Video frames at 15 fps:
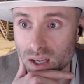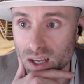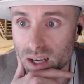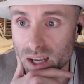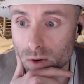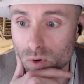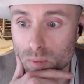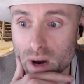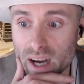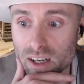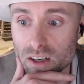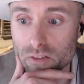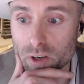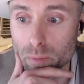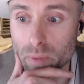And a reminder
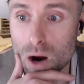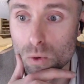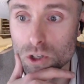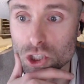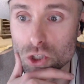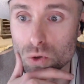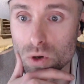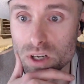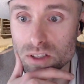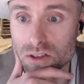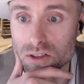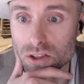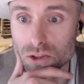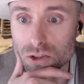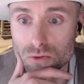of your power
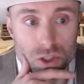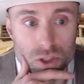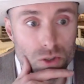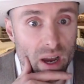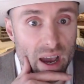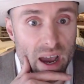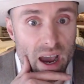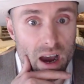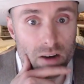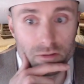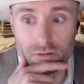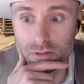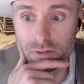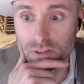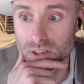choice, you do
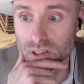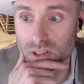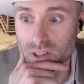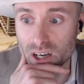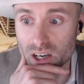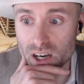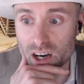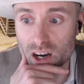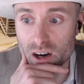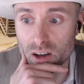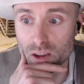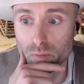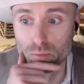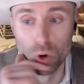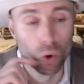have
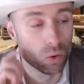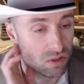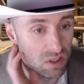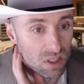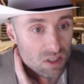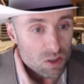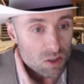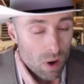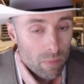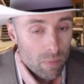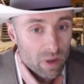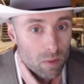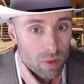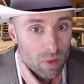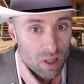Bolt is probably
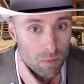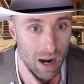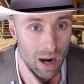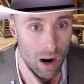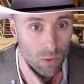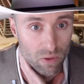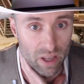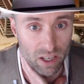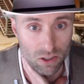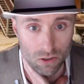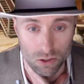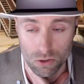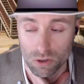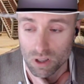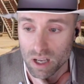going to be the power that you'll
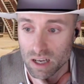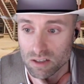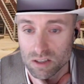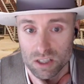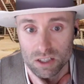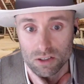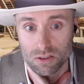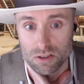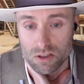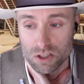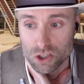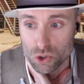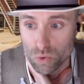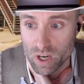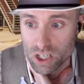utilize here in this
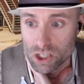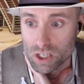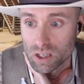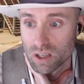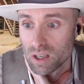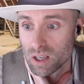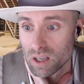situation,